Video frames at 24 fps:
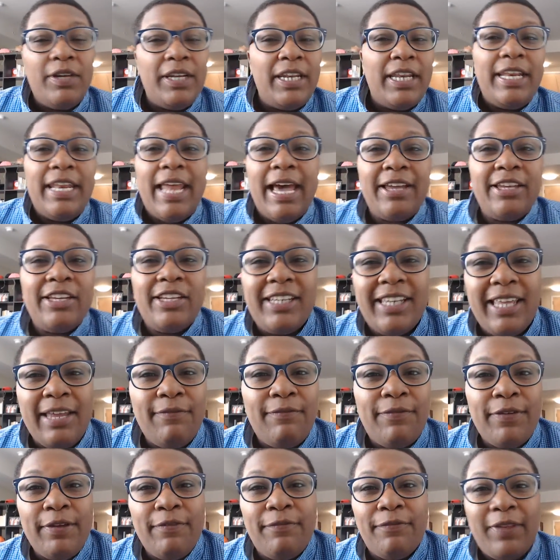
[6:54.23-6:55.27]
and now you're
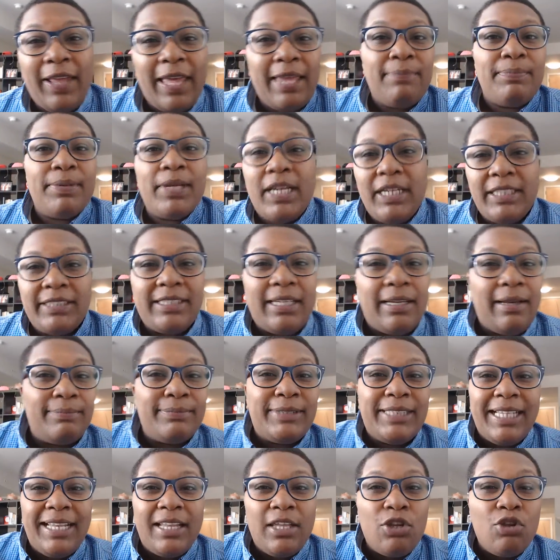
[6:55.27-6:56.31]
late for your flight because I'm
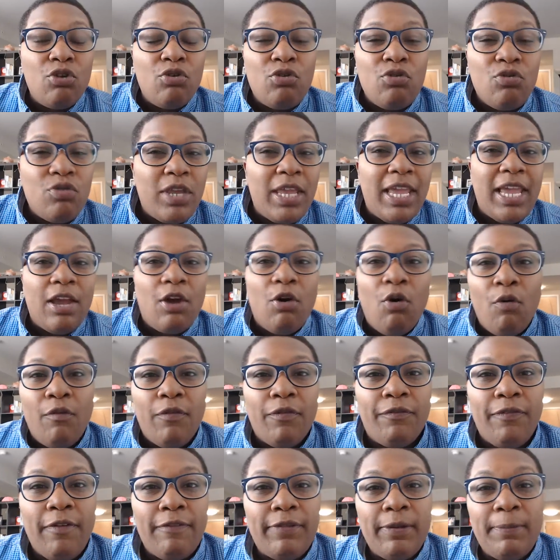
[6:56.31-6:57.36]
telling you, you can't go over
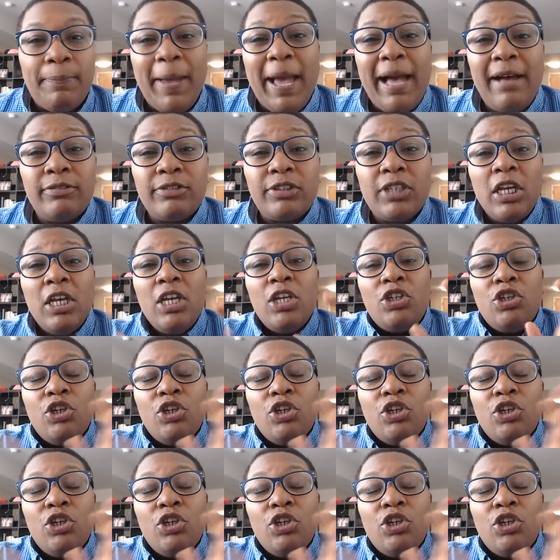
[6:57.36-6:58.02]
50 pounds.